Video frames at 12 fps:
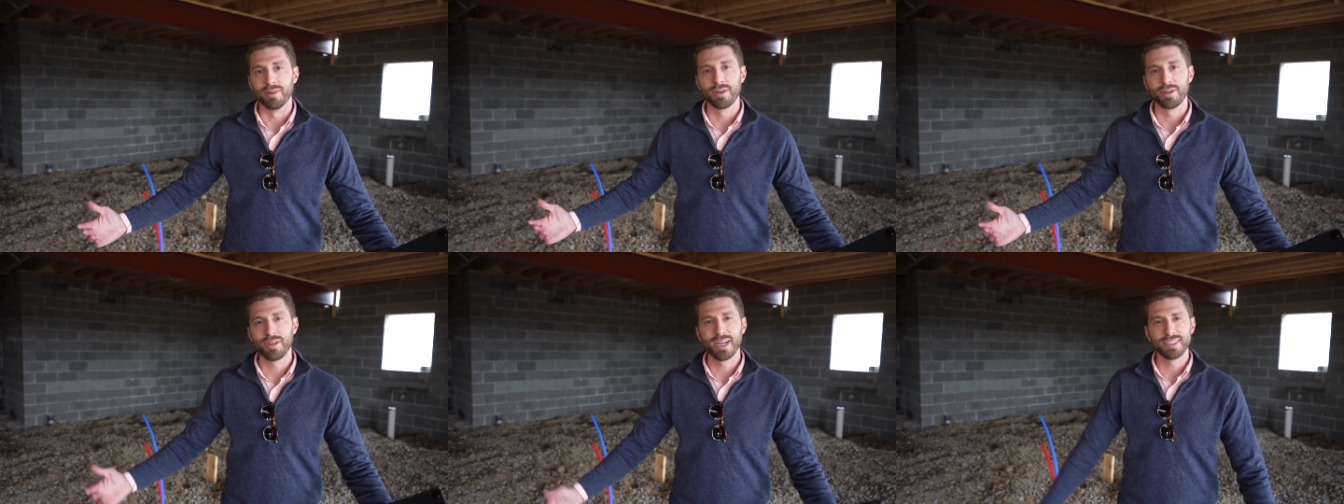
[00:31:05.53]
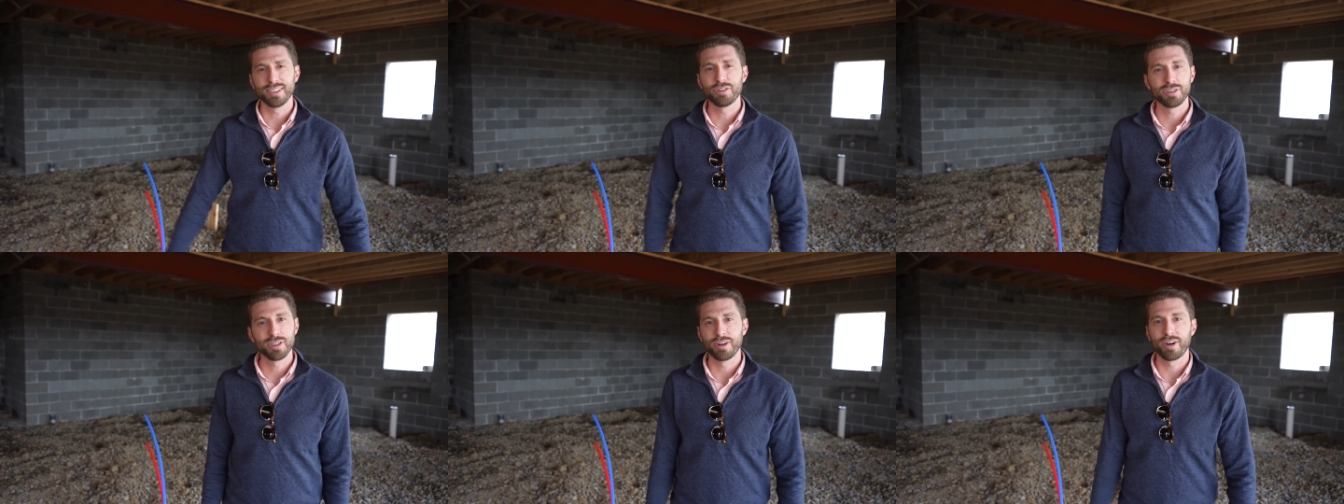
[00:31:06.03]
Are you guys
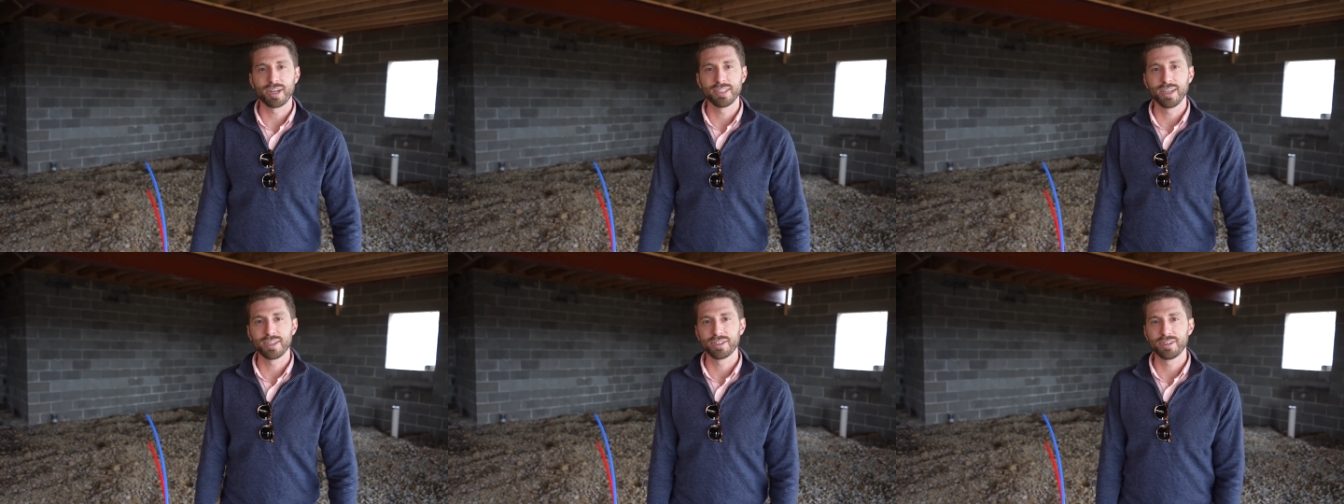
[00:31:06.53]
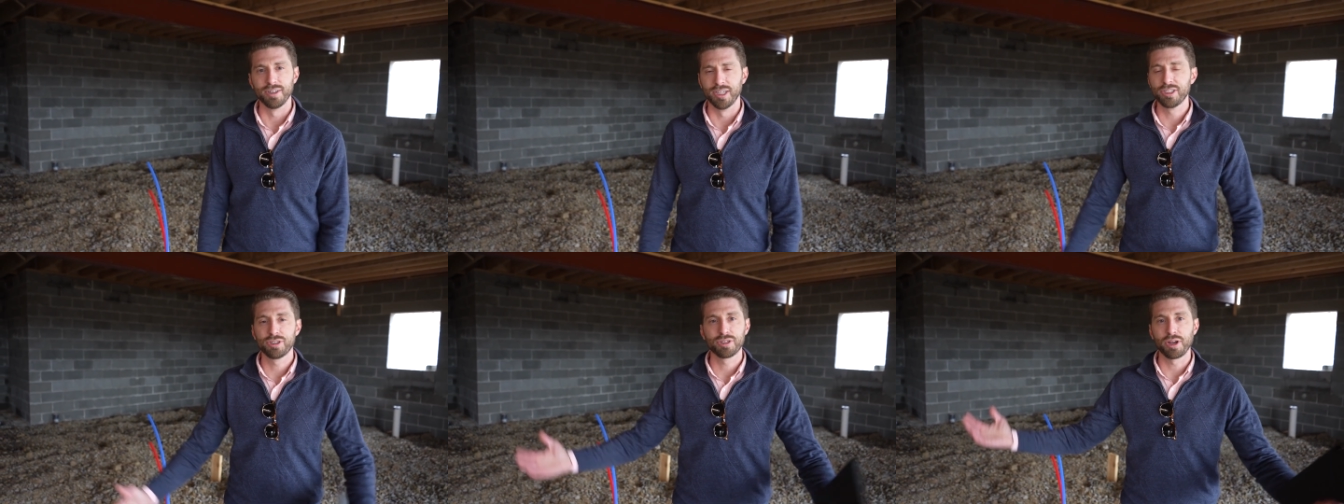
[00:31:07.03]
interested in architecture?
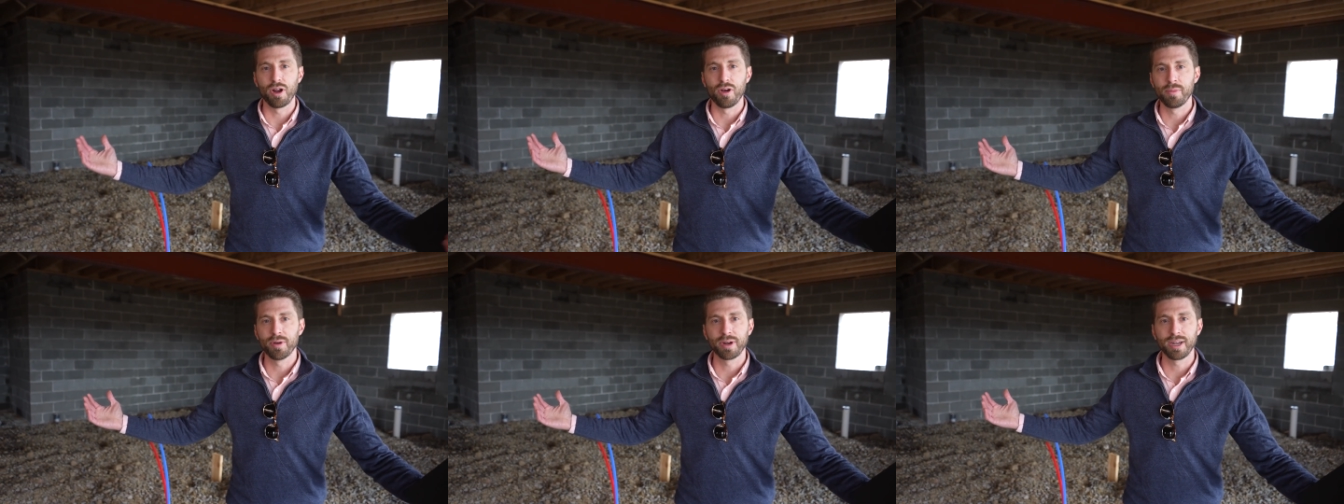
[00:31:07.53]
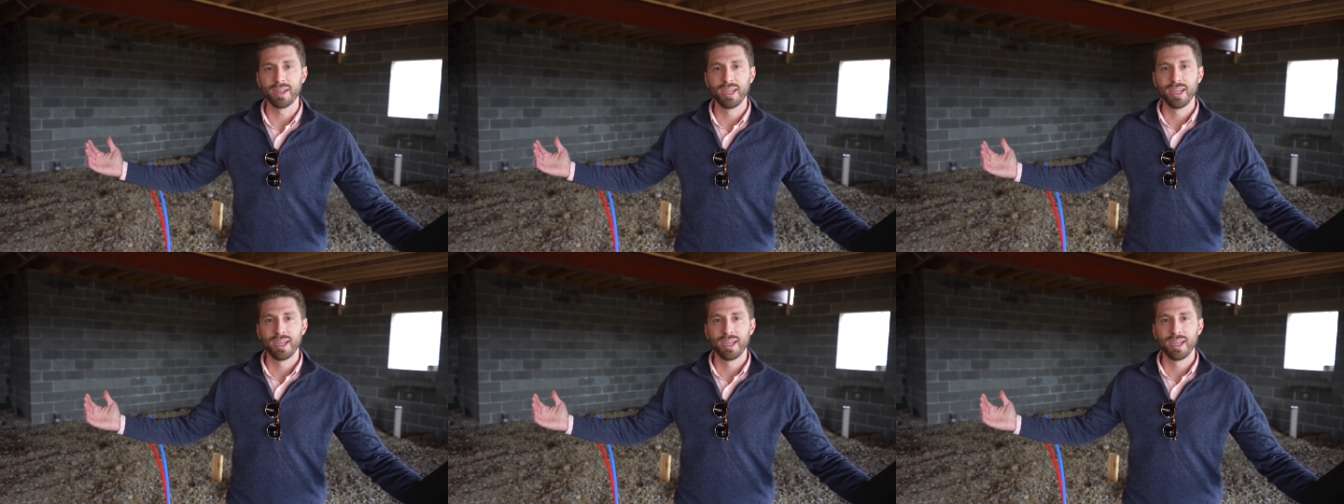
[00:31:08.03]
Interested in home building?